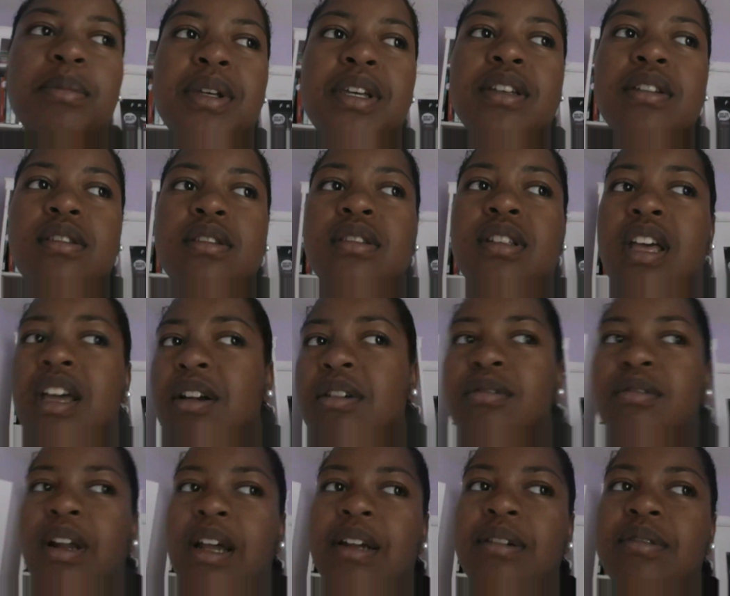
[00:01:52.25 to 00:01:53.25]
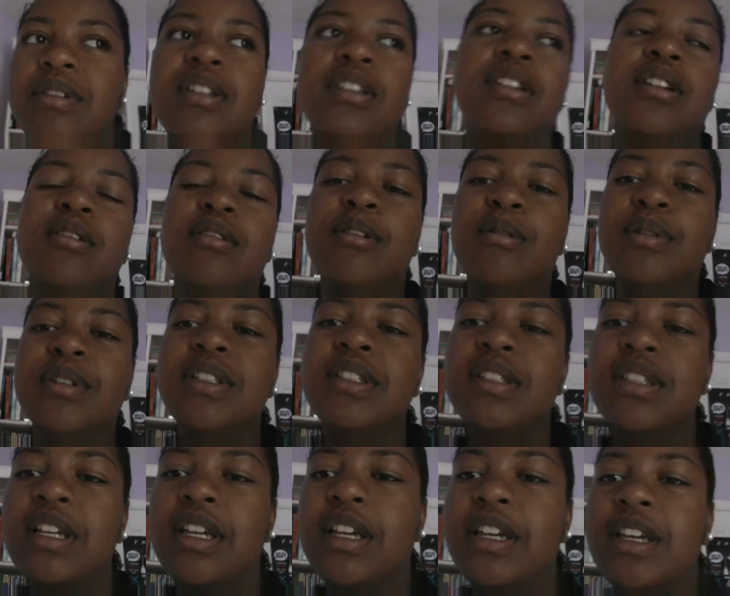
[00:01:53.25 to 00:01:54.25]
because I really don't know what to
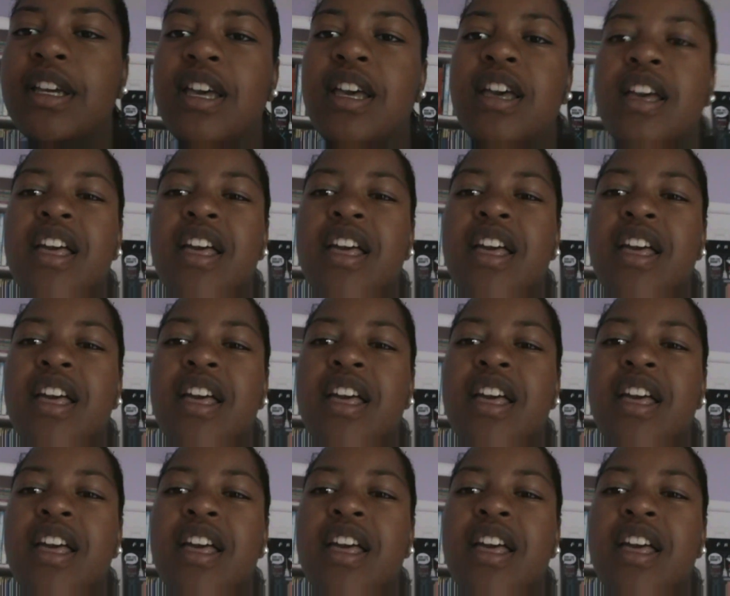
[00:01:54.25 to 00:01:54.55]
say.